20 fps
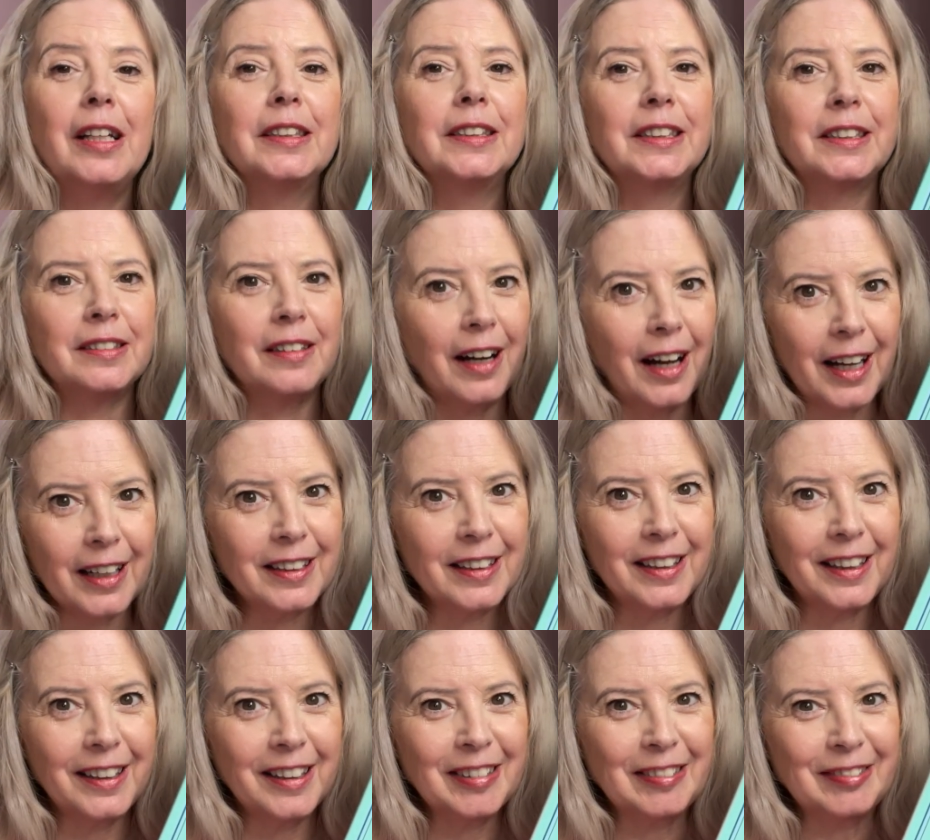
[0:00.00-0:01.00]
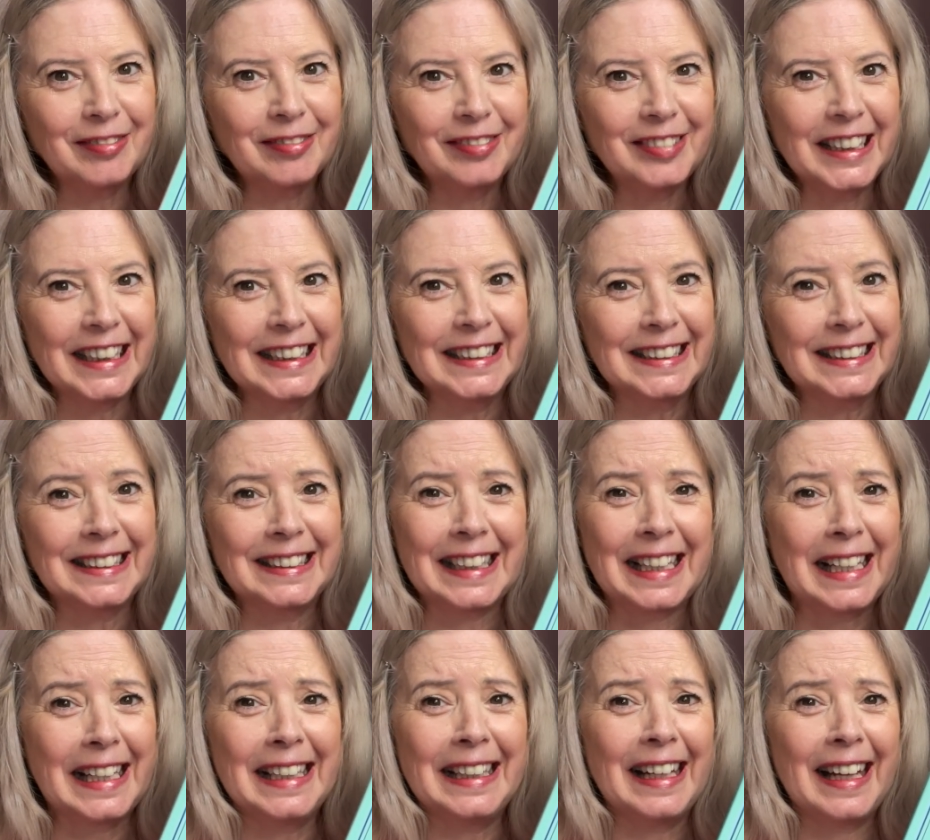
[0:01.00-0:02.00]
So I can't really
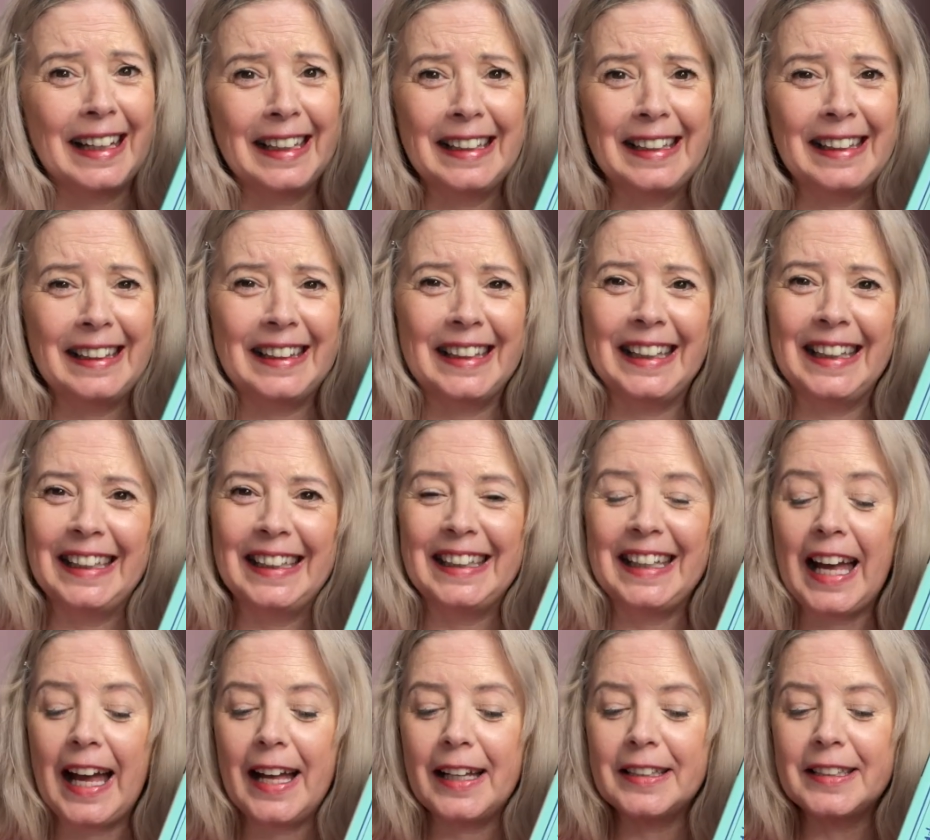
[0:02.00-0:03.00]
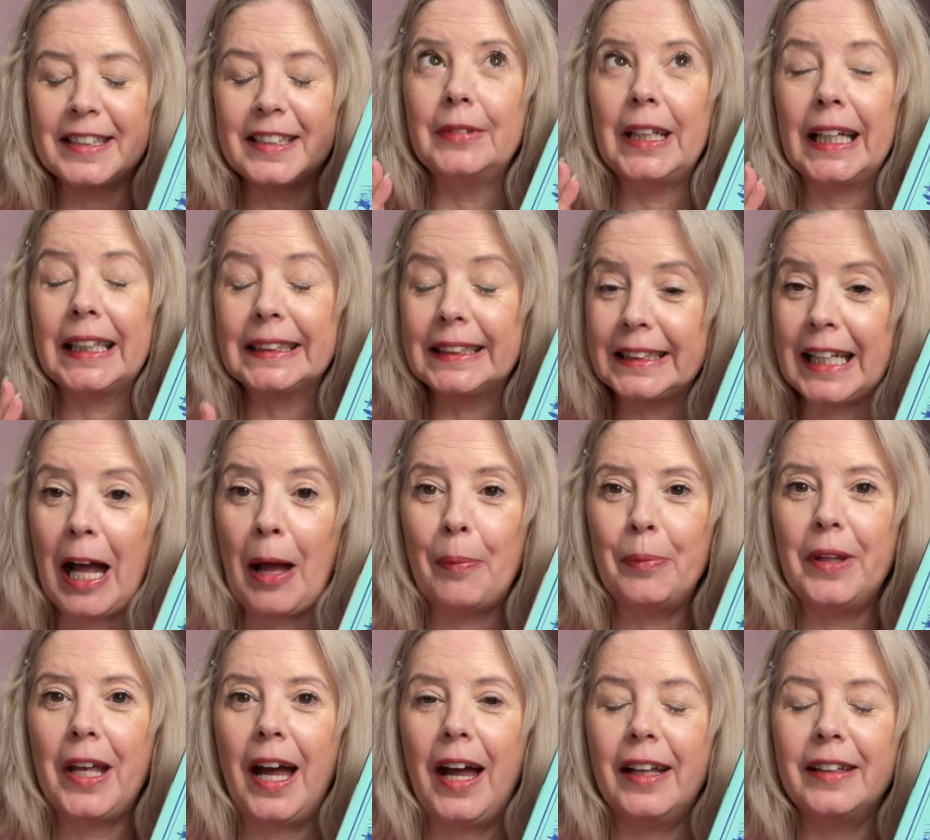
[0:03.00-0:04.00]
say anything yet,
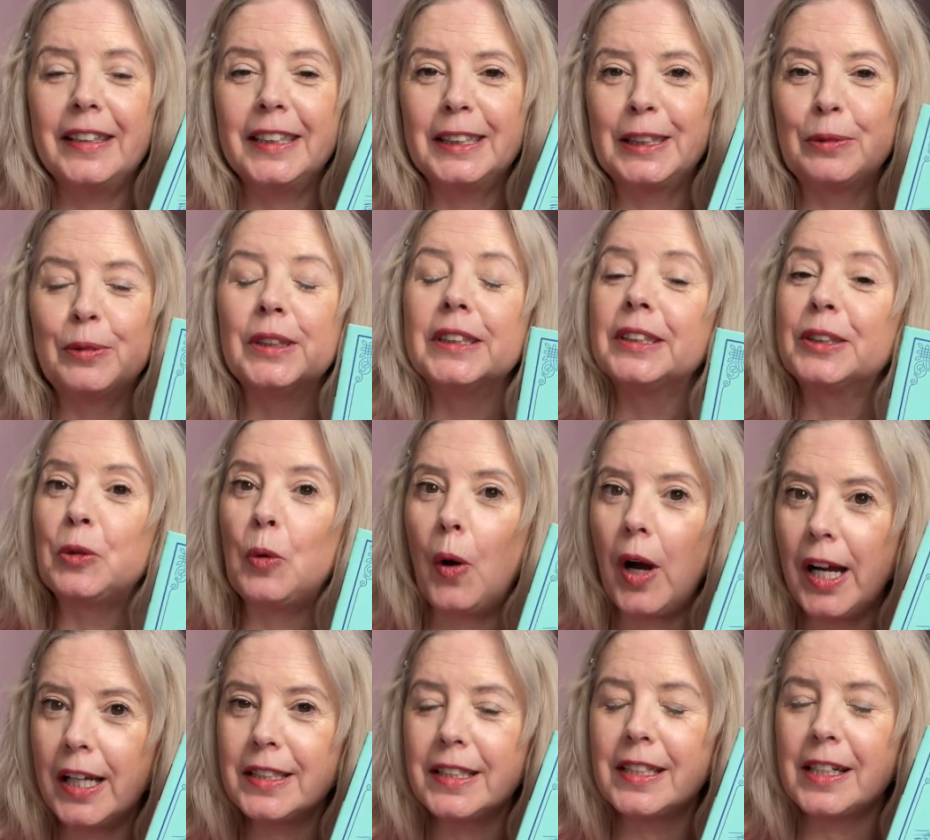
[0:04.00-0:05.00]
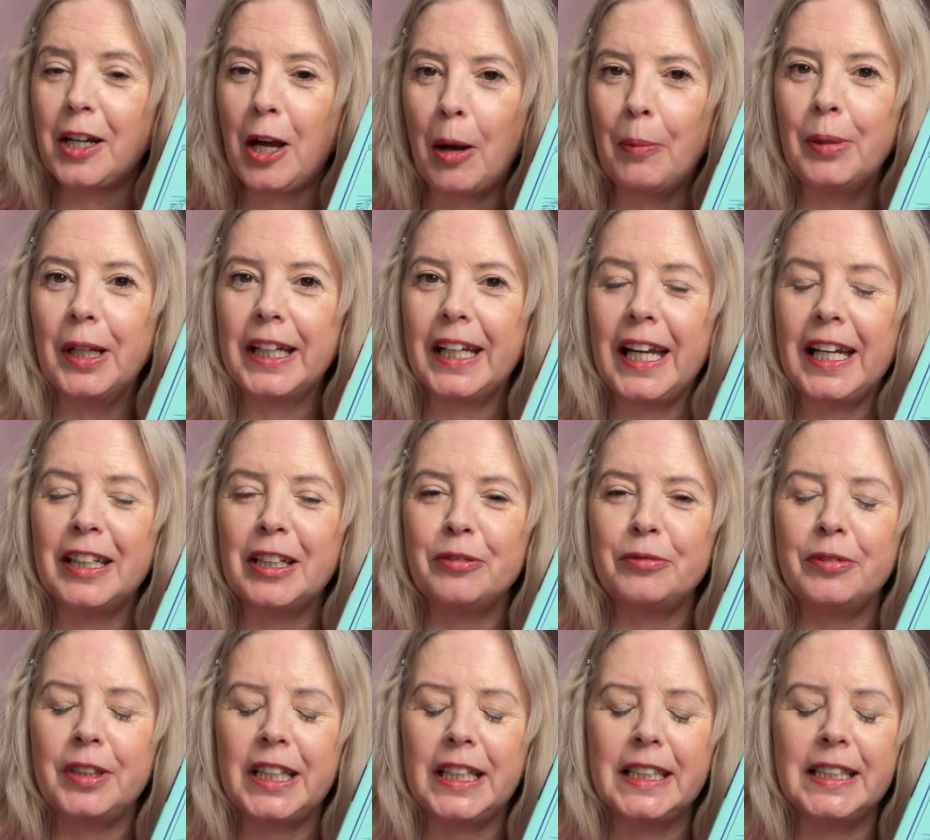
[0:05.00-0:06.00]
except that this was quite a complicated
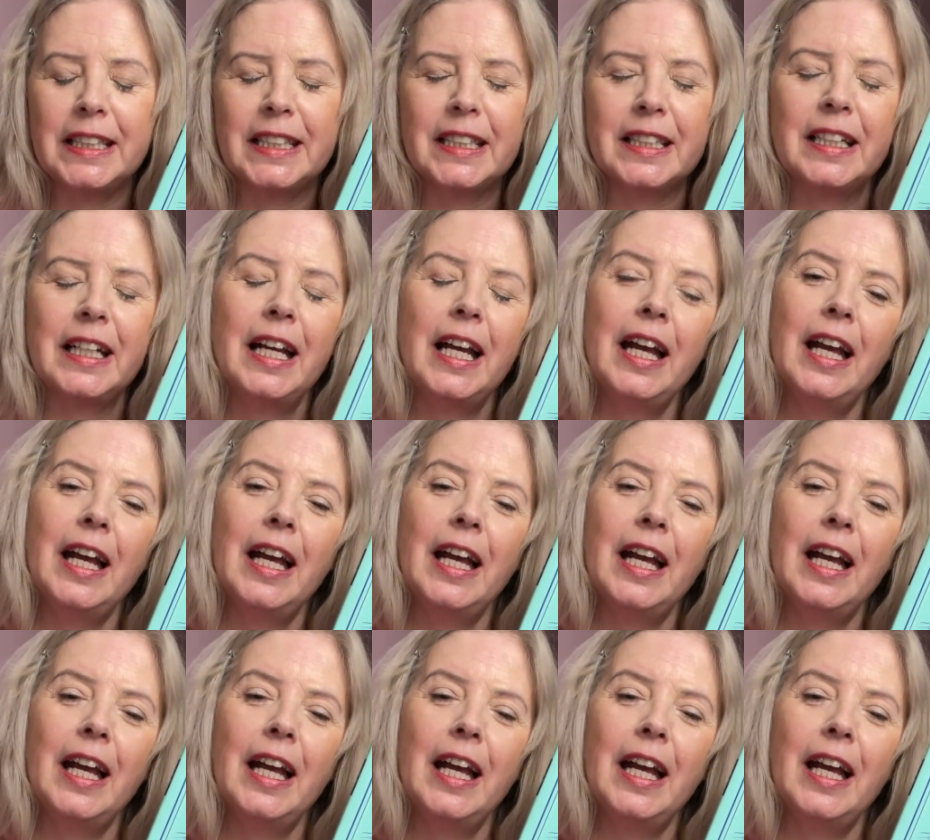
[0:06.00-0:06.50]
read